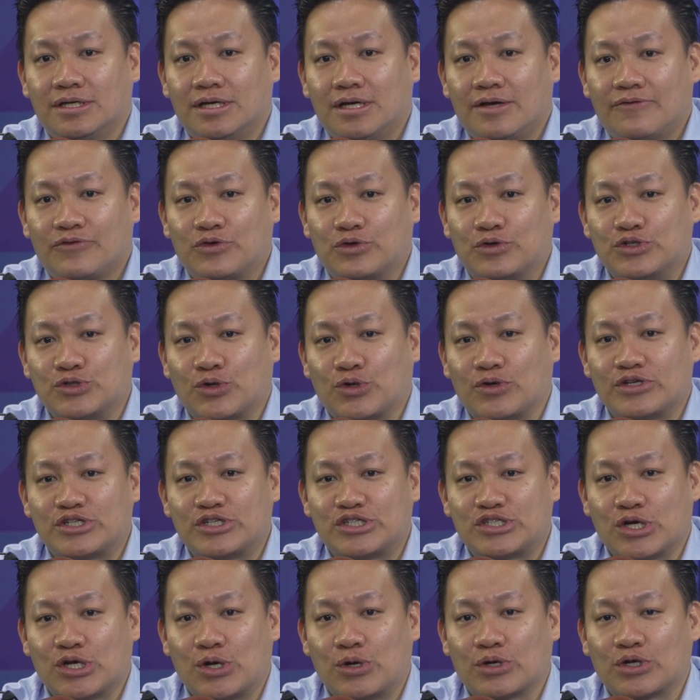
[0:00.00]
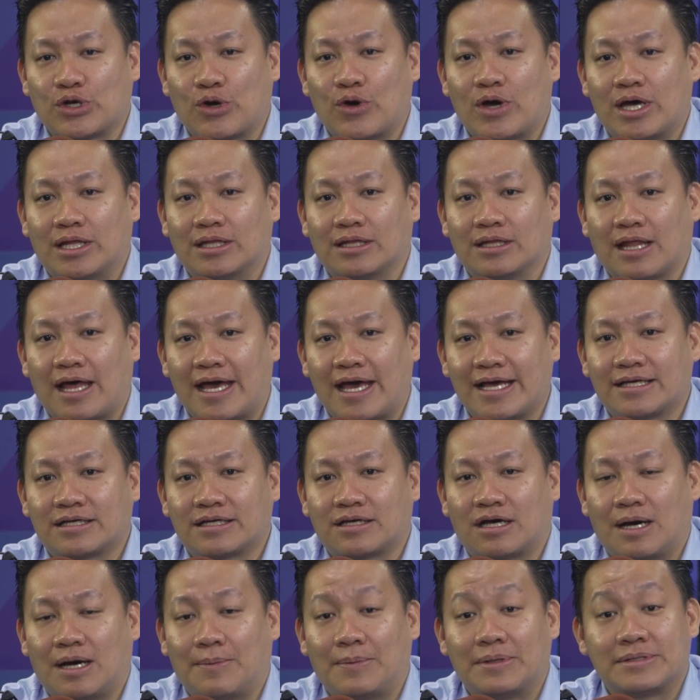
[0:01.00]
If you're enjoying the show, go ahead and like,
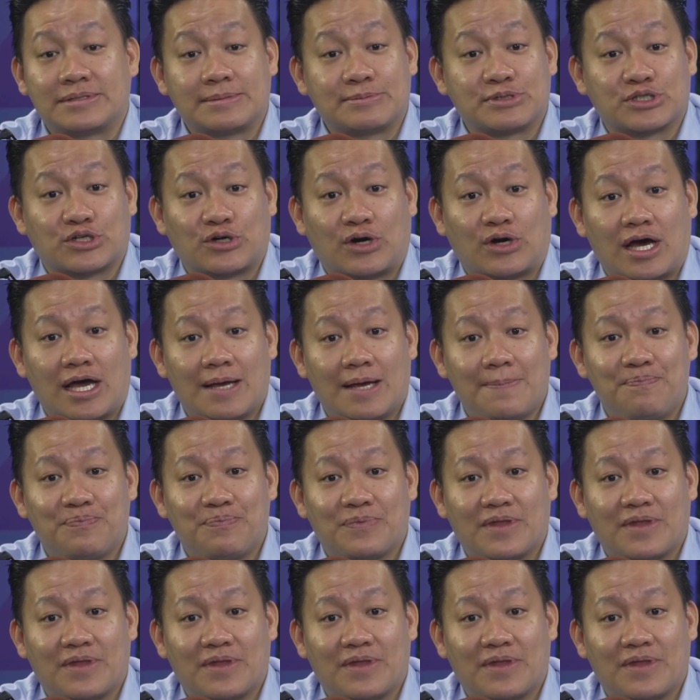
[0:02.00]
comment, and subscribe.